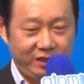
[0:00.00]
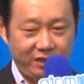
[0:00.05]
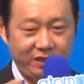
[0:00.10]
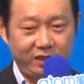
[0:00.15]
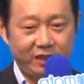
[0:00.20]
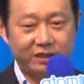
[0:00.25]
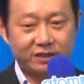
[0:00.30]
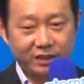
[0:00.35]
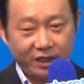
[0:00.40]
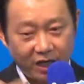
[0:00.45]

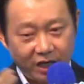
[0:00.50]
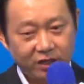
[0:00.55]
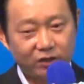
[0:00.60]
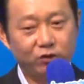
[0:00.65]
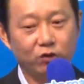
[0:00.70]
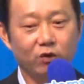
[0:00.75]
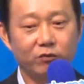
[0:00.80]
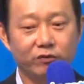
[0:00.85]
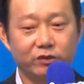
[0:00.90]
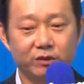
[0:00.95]
is carried
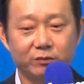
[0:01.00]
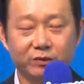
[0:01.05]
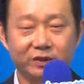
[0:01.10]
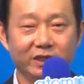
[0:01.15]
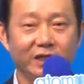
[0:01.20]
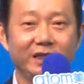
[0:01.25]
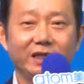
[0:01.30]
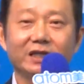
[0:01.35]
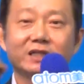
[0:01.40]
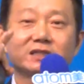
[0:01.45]
over, but
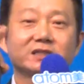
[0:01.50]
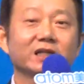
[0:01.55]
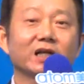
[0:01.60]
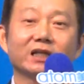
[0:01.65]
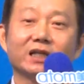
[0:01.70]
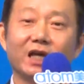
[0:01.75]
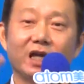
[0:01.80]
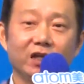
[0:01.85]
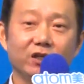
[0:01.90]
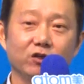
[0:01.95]
it is
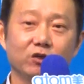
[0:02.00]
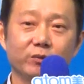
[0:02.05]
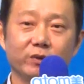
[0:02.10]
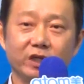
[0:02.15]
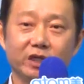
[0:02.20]
not carried over.